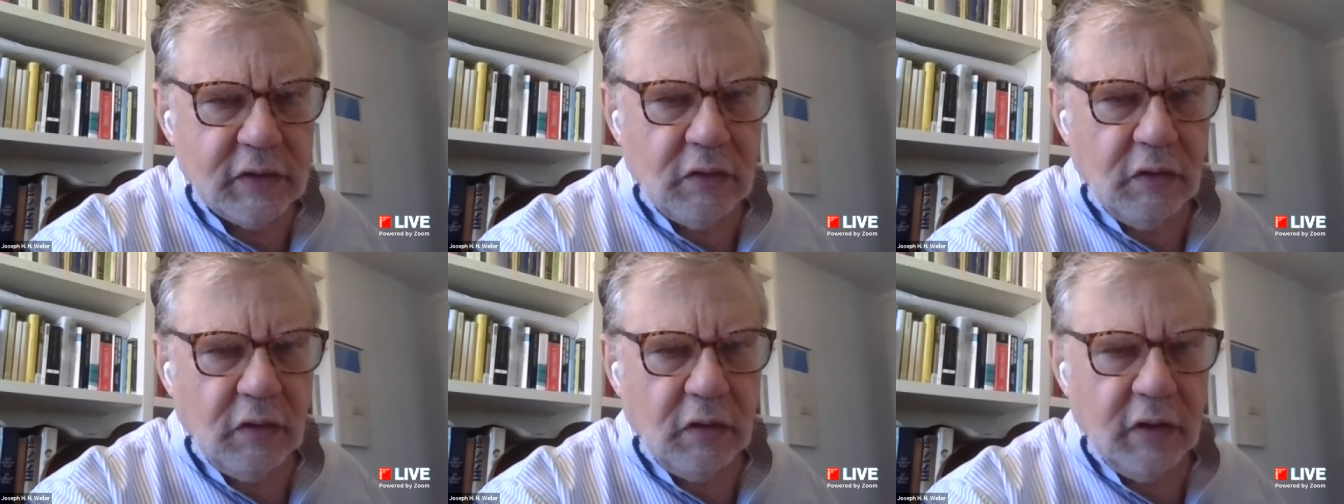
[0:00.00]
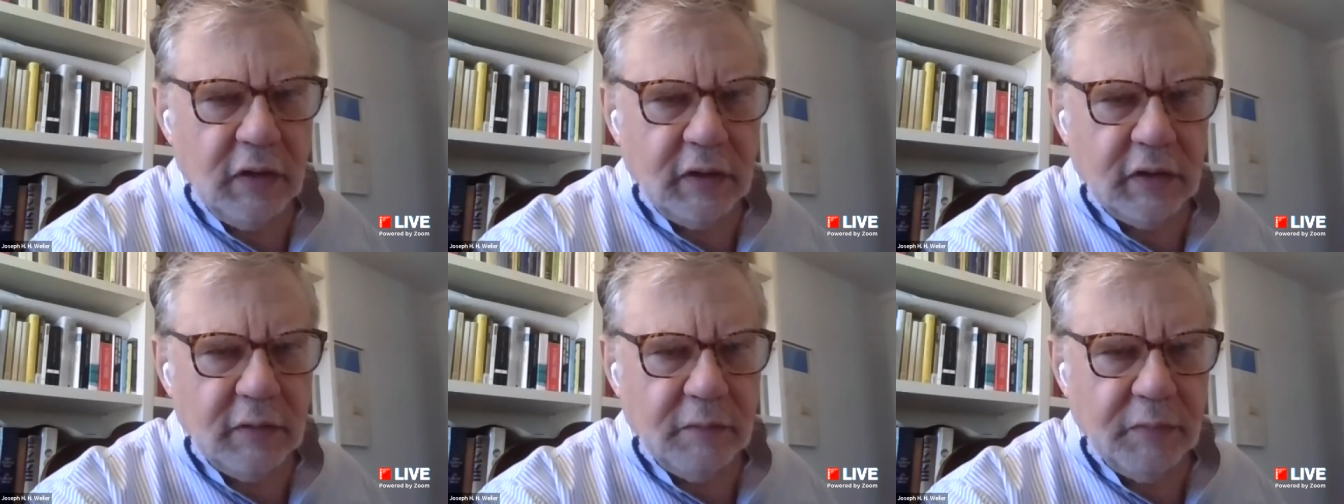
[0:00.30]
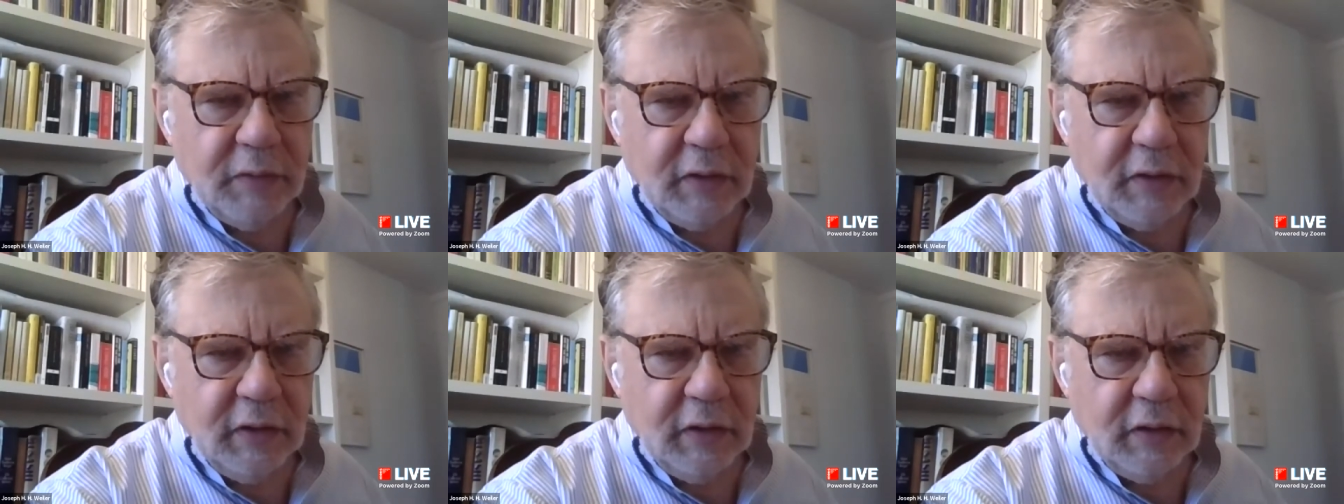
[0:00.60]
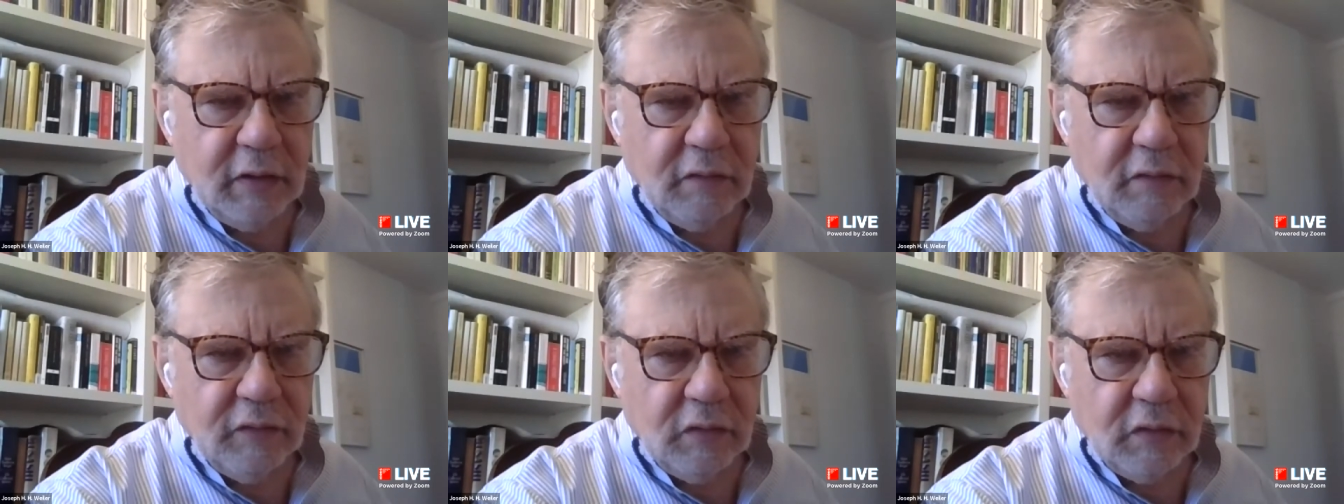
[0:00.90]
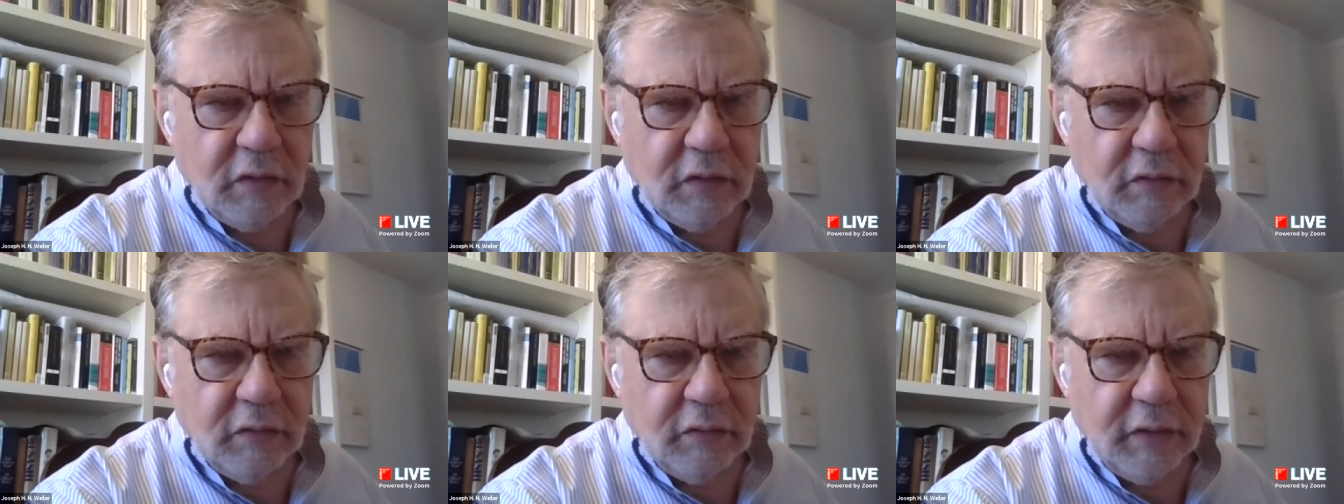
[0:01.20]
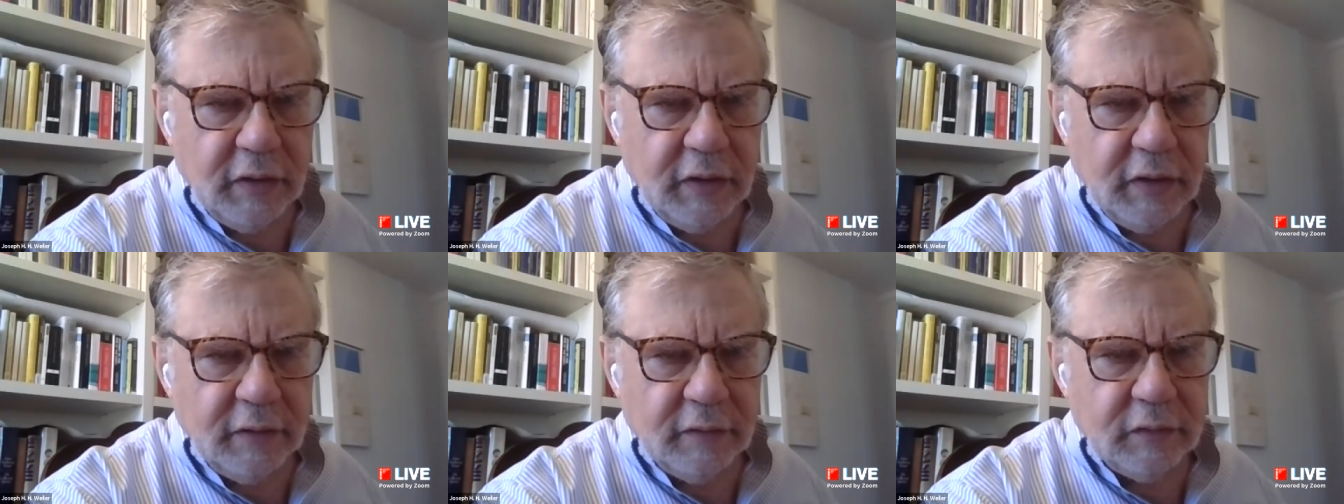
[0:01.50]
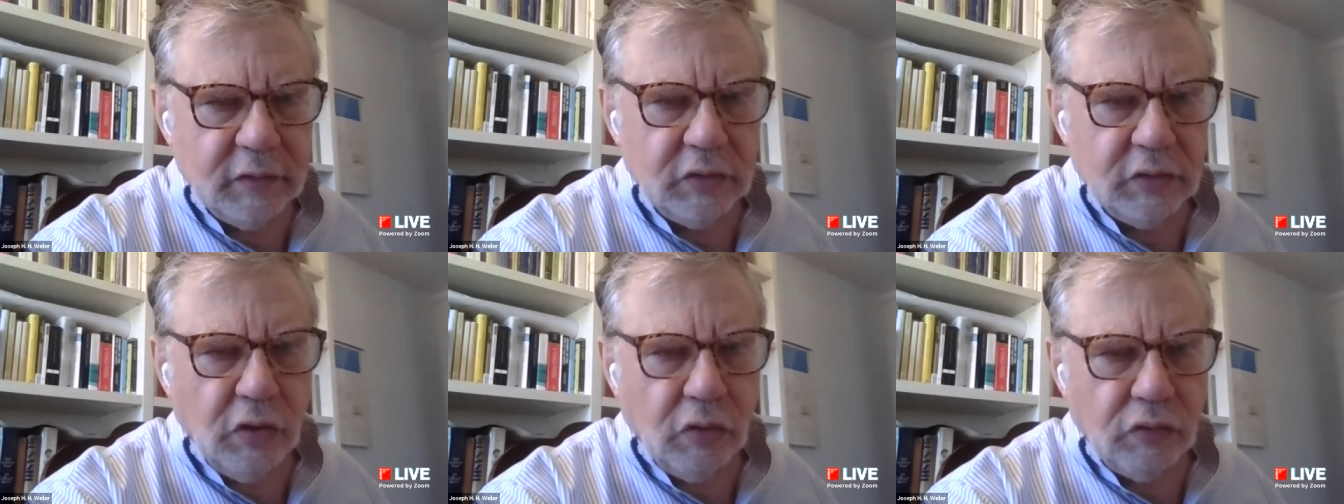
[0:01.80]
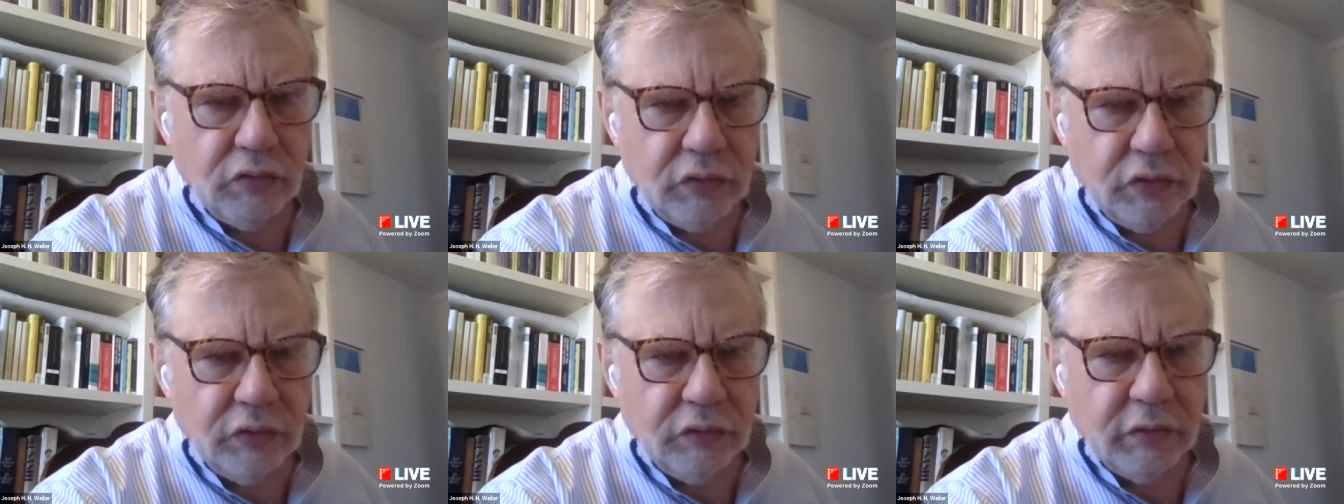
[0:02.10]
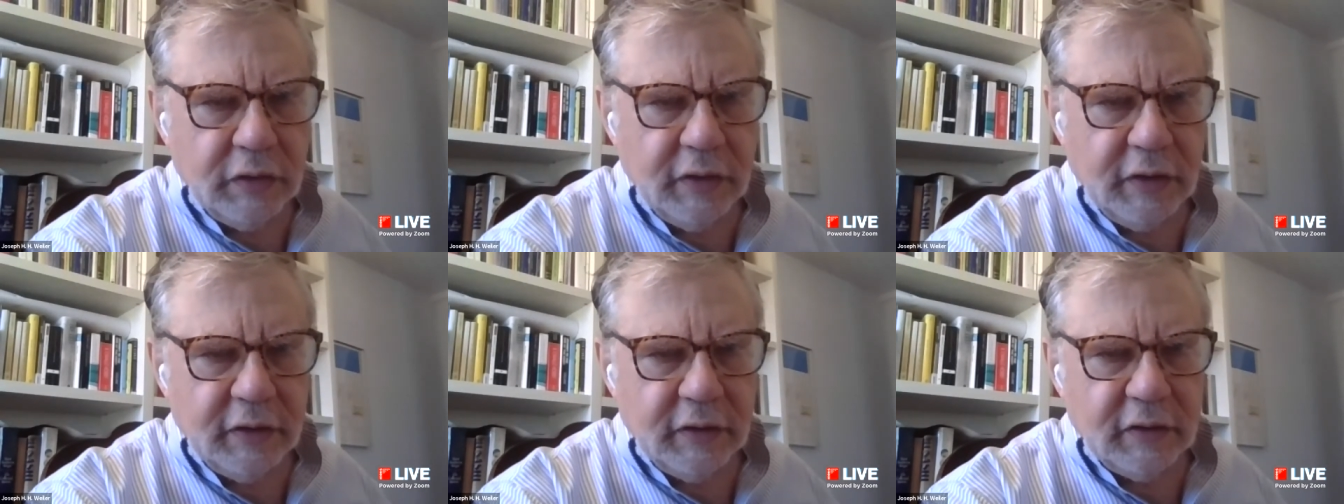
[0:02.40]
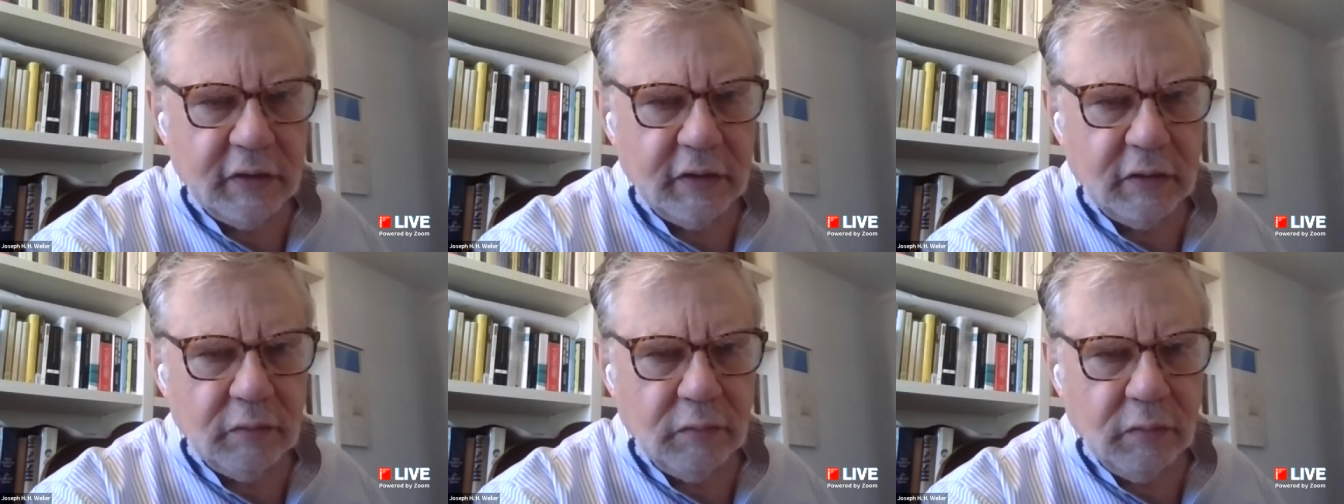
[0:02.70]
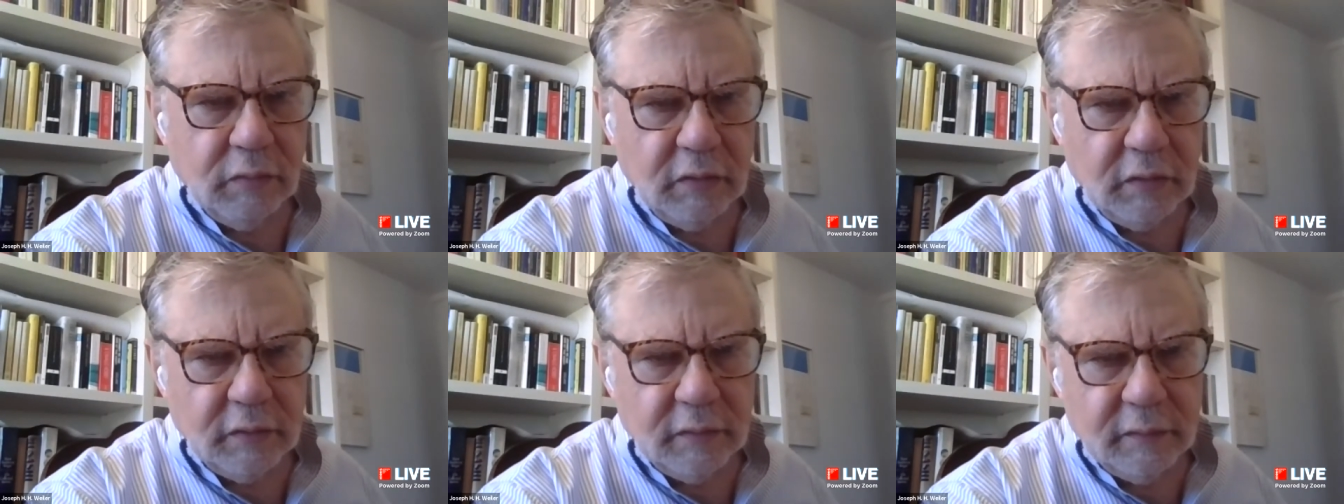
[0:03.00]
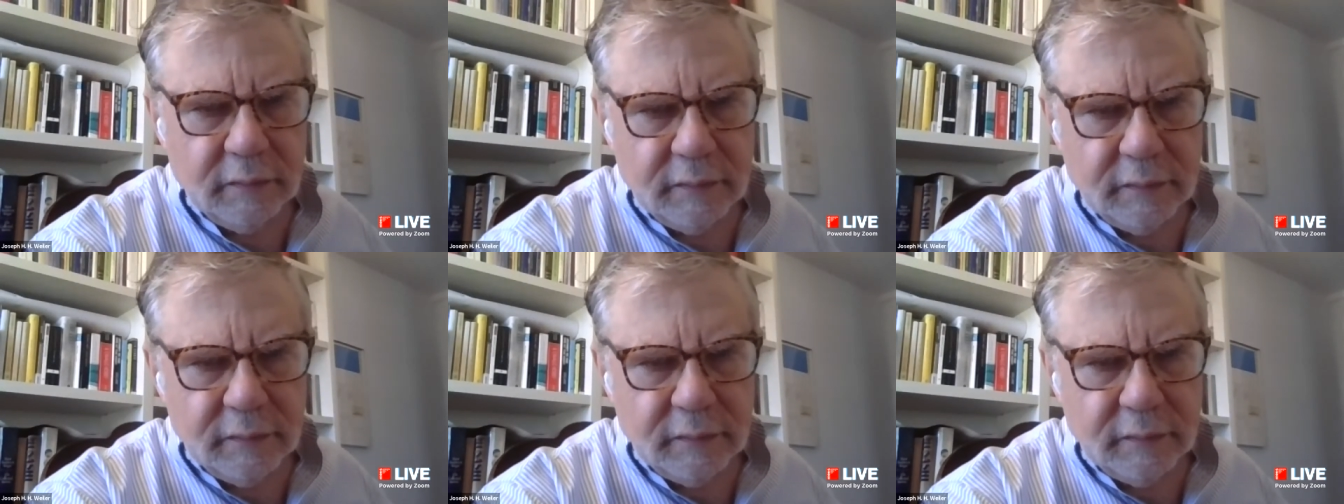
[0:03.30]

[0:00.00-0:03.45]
scholar at the beginning of your career don't do an edited book